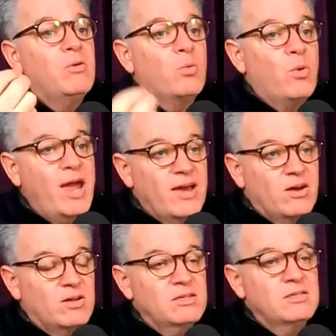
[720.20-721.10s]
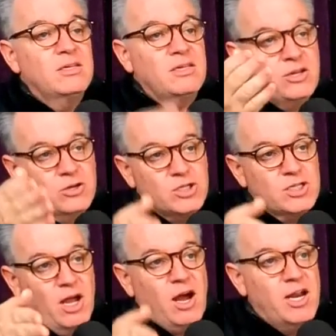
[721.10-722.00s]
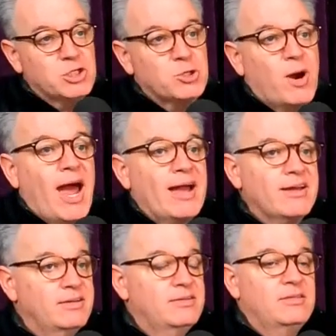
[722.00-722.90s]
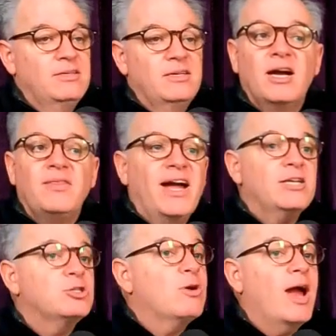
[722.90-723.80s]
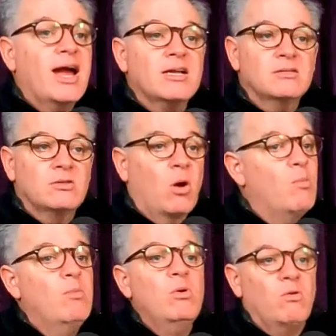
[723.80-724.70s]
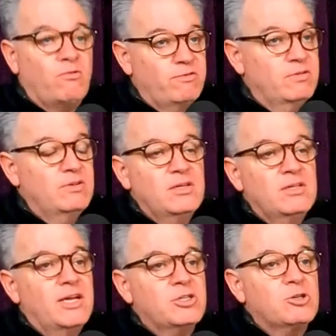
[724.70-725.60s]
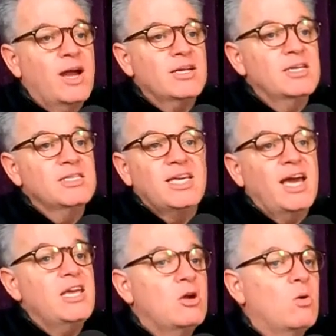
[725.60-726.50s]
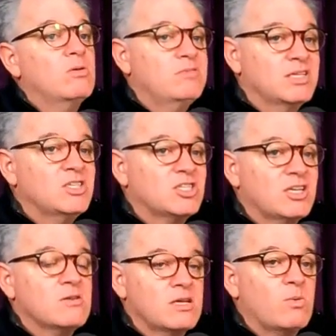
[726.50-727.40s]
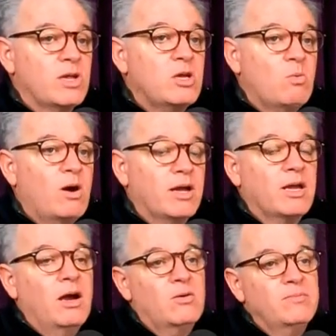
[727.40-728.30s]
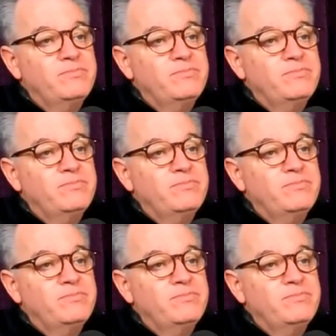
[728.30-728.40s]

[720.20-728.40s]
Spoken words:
rail, you're stuck on a track, and that track don't move. That track doesn't get you necessarily where you want to go.